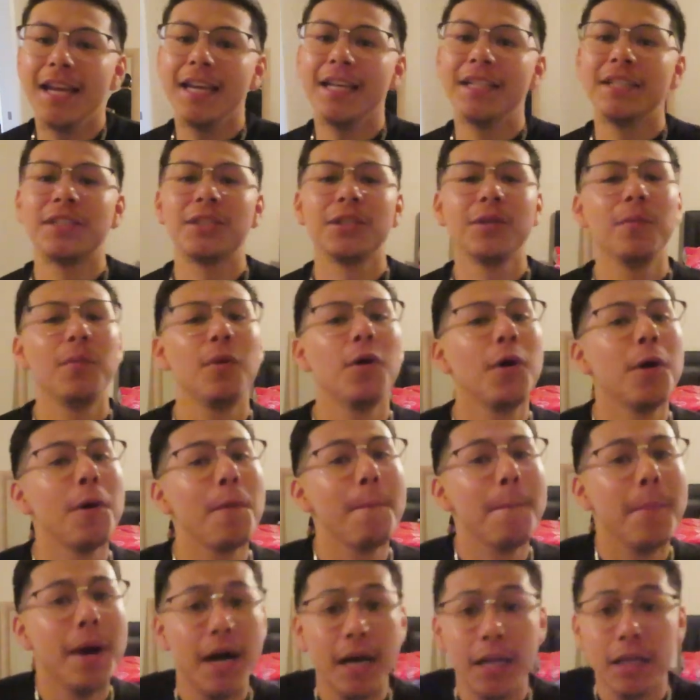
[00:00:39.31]
It's your boy
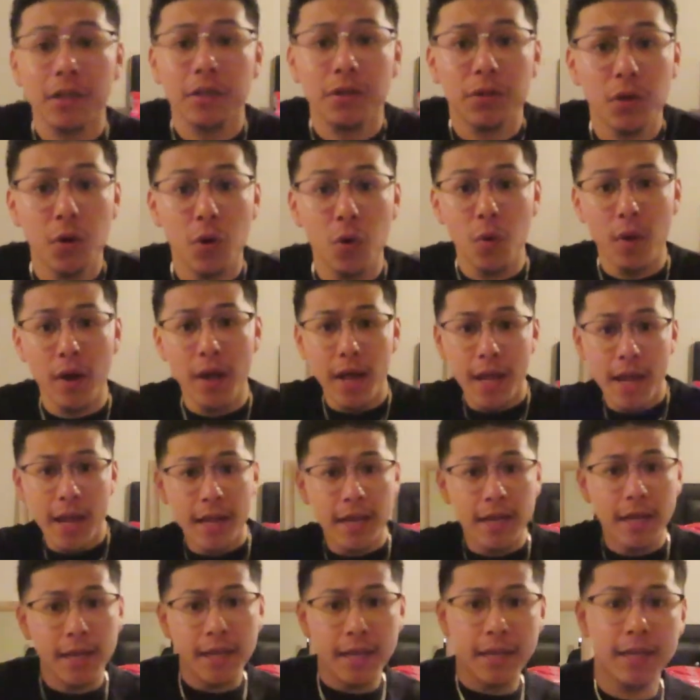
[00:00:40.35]
Mando.
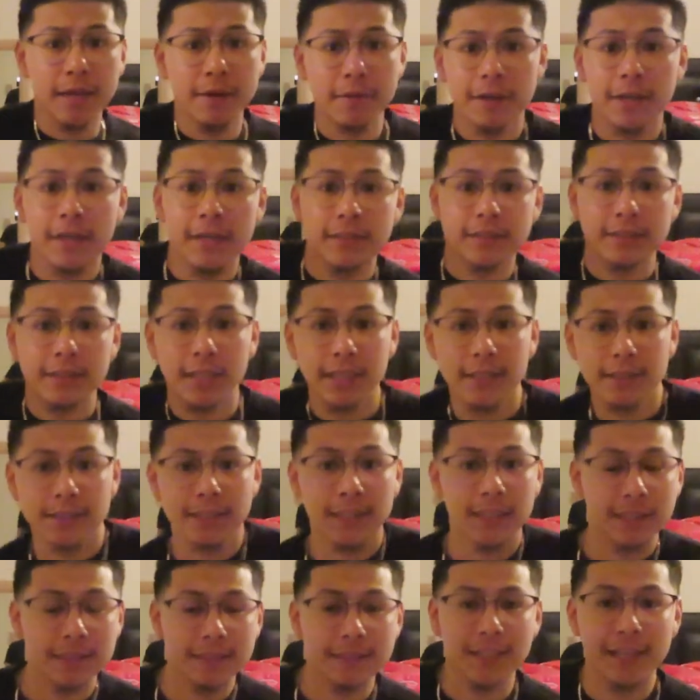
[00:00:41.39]
Hey, hey, hey,
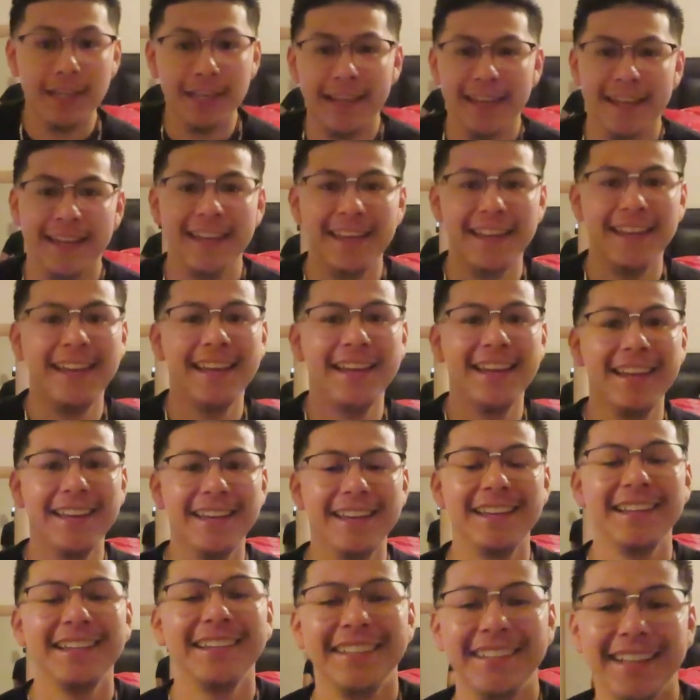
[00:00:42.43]
salsa,
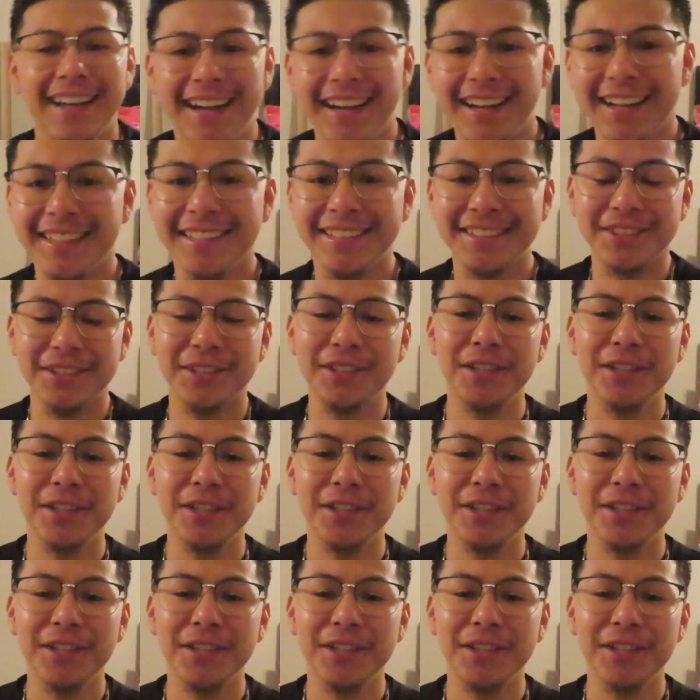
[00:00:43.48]
hey, guys.